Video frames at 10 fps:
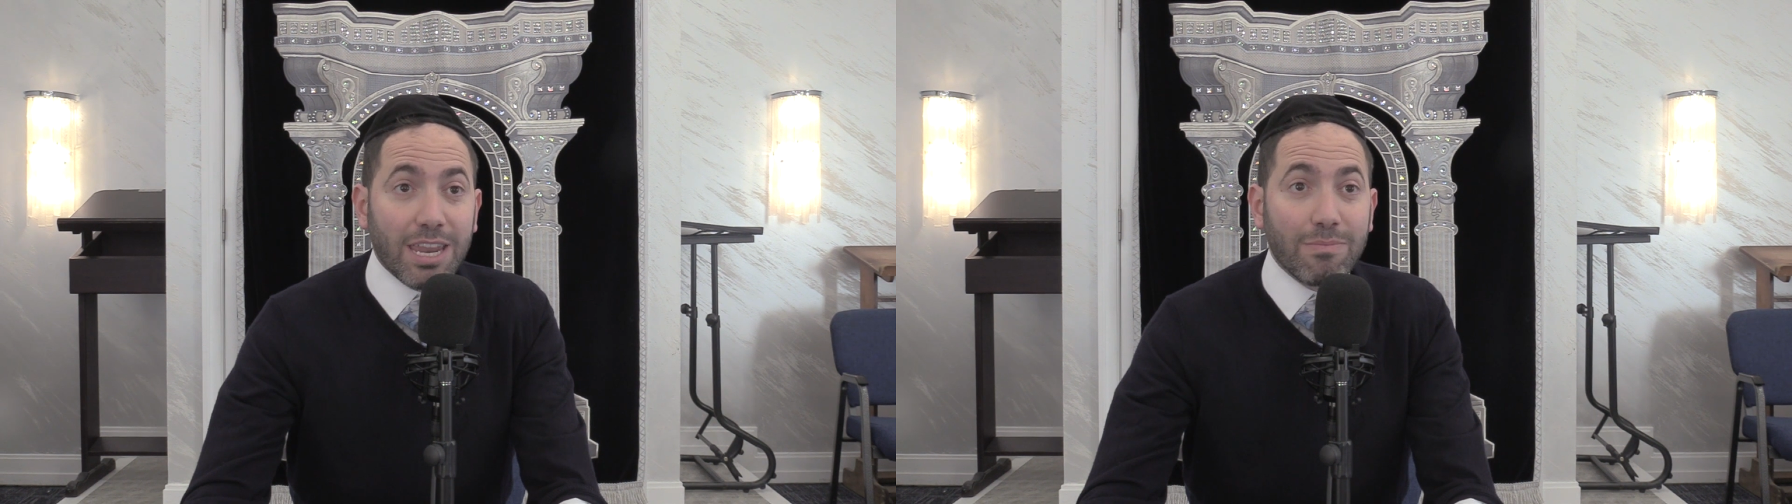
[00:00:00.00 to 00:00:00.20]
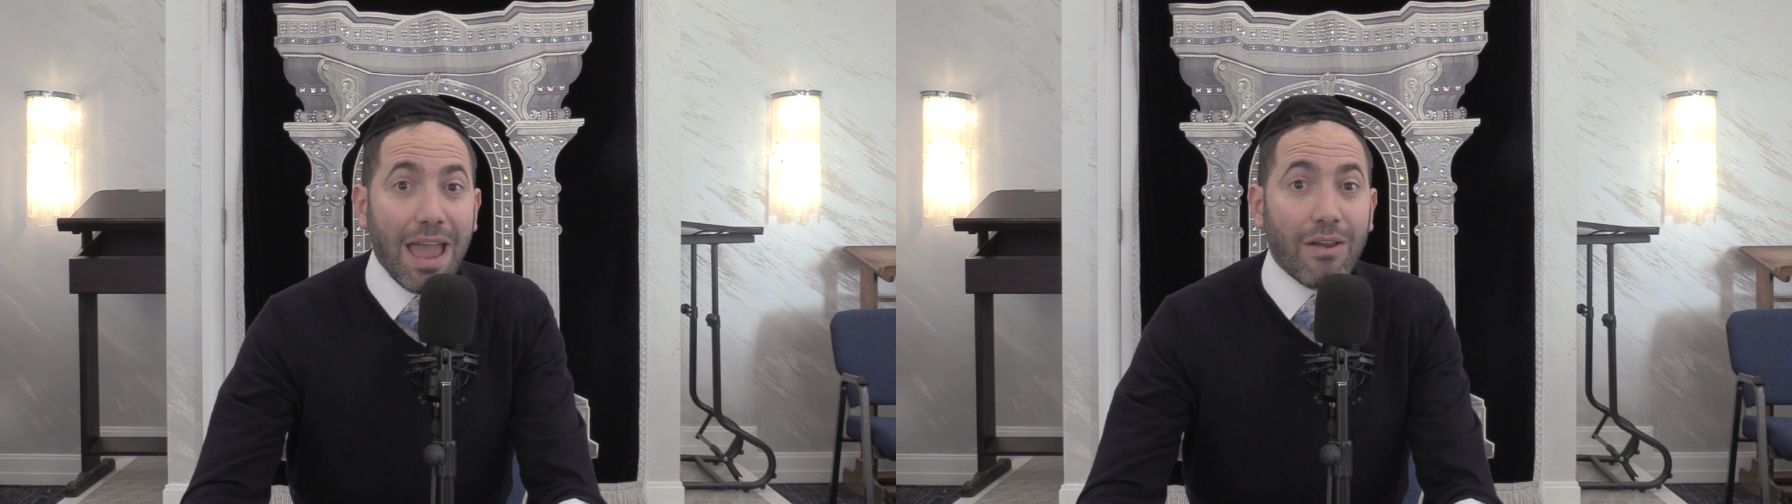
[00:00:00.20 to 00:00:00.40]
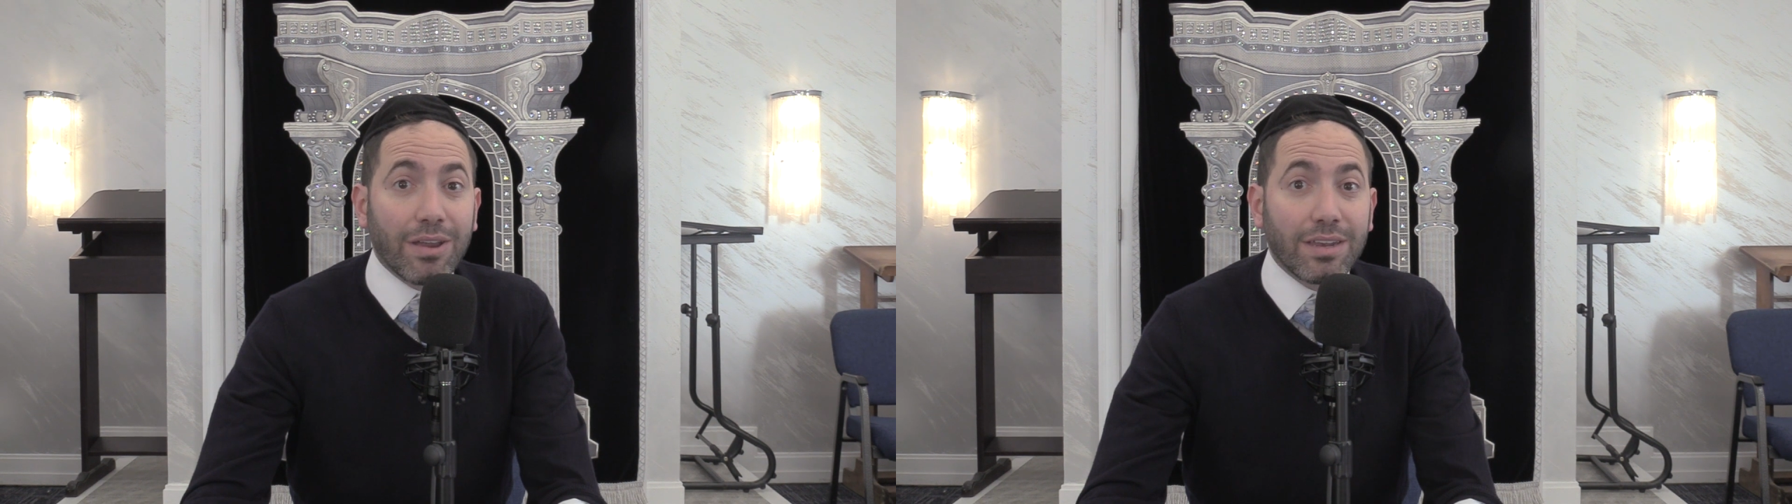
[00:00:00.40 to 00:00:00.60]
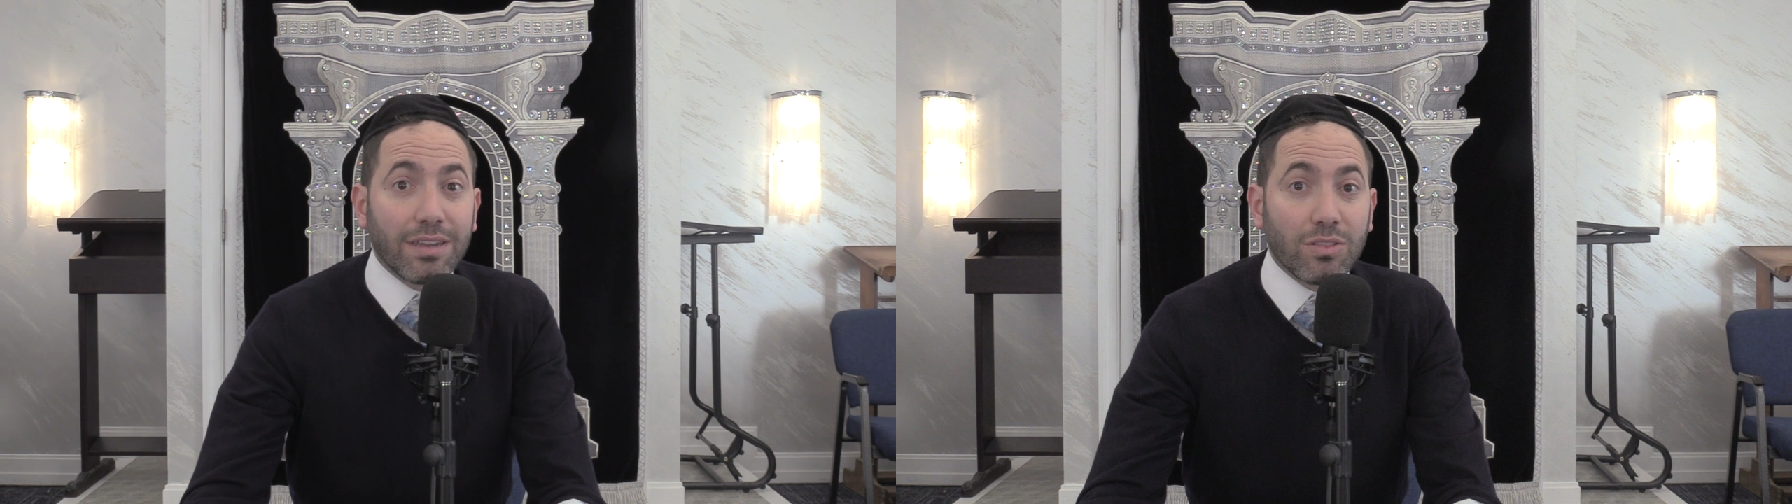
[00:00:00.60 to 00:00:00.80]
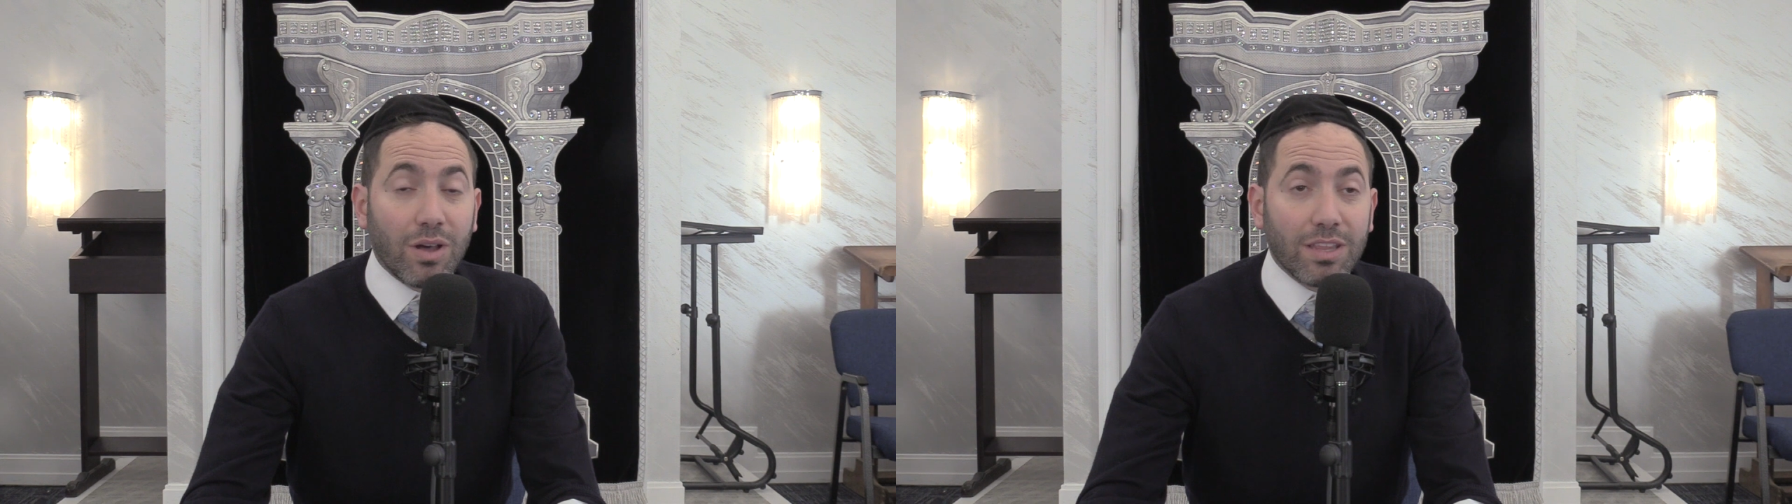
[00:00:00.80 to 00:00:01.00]
and he
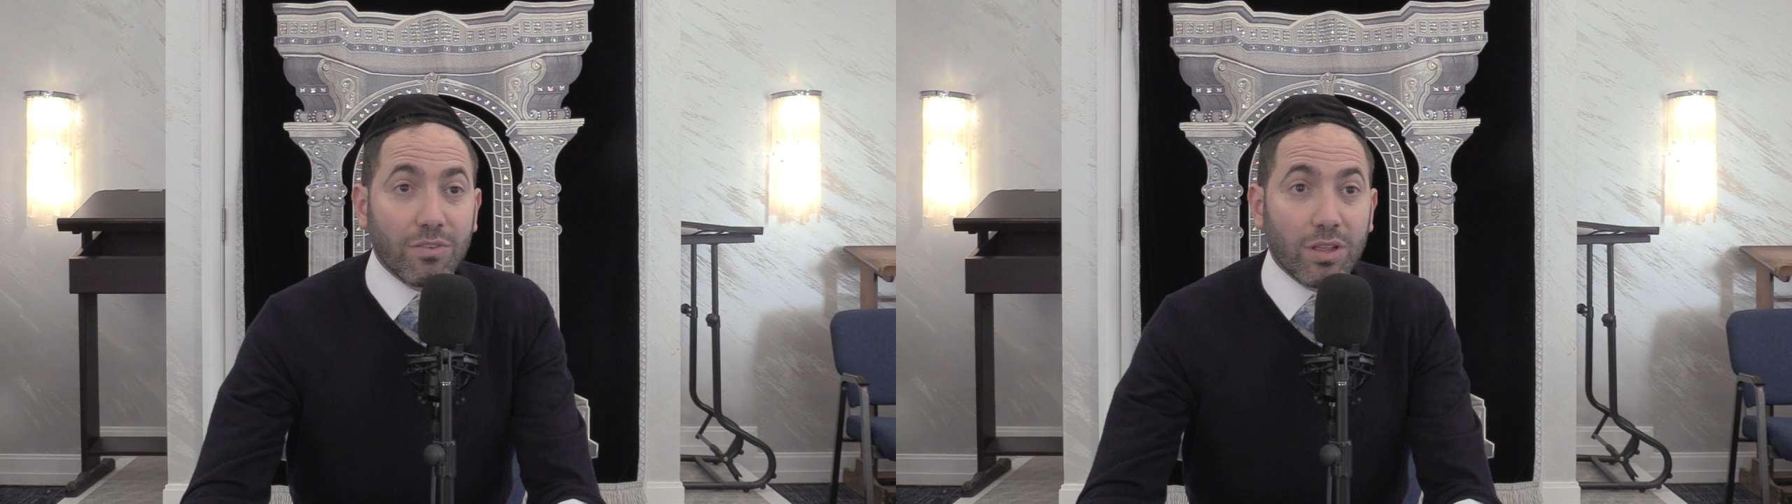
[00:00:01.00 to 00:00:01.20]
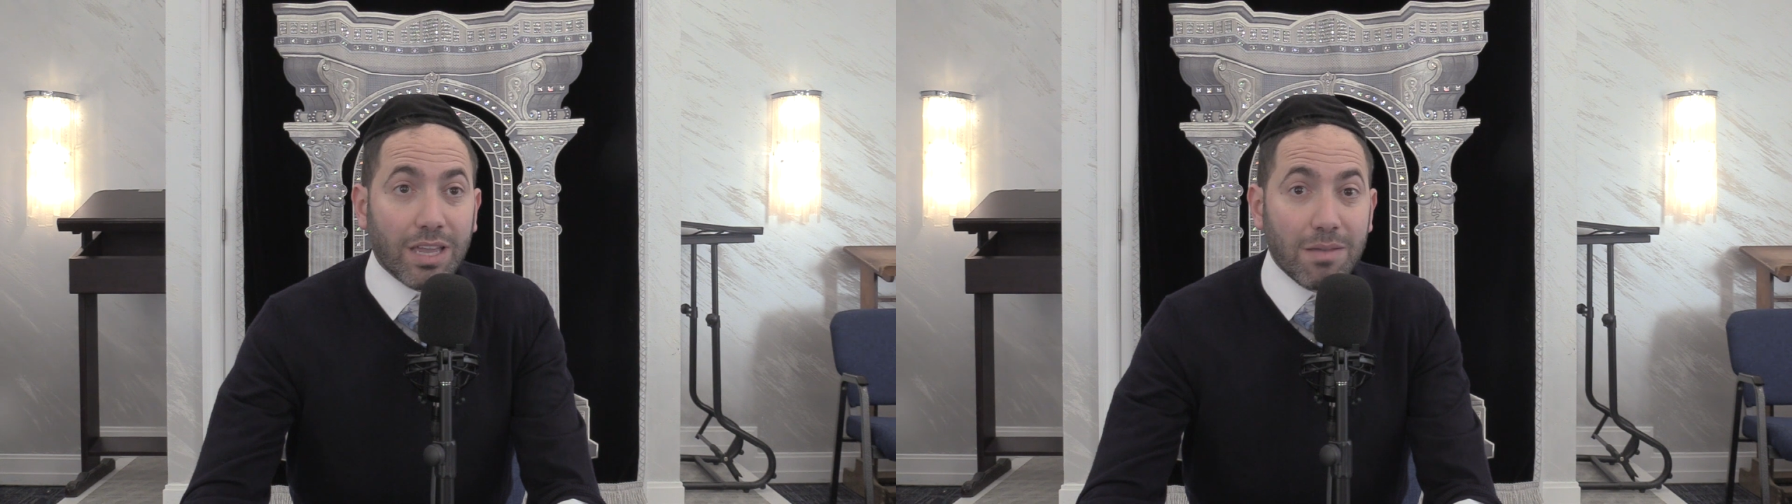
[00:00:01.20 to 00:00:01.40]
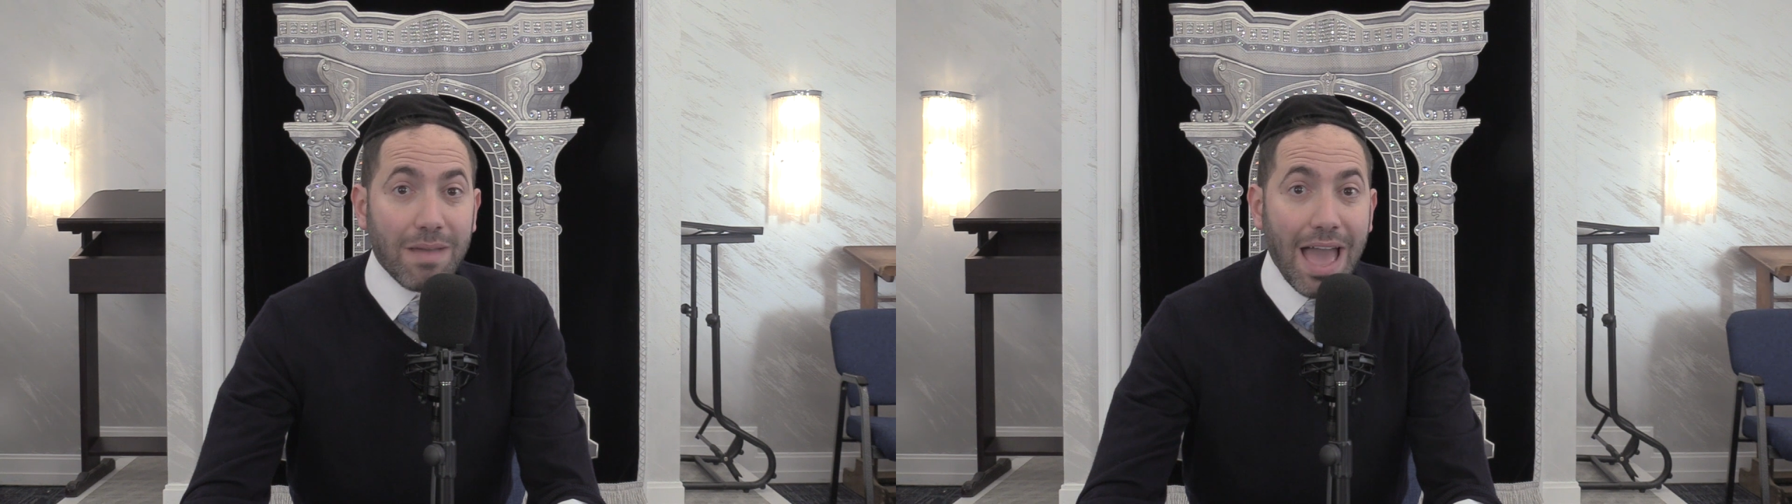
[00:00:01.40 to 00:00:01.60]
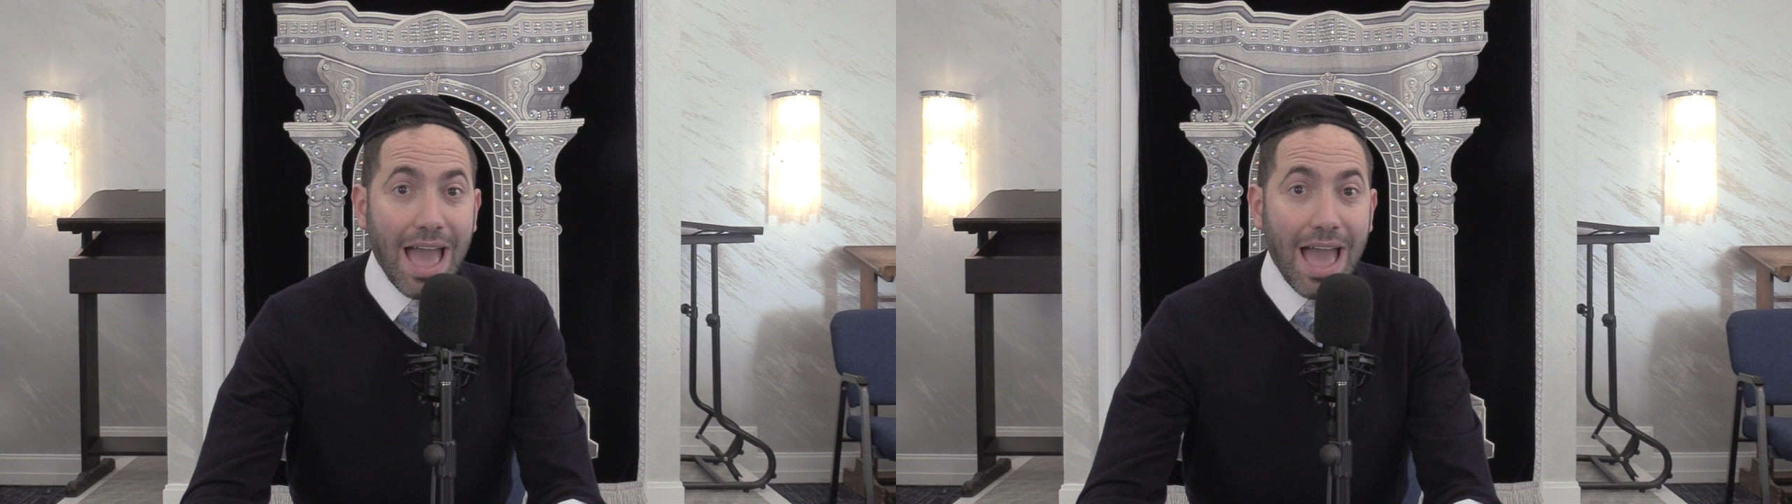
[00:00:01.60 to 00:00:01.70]
married at a,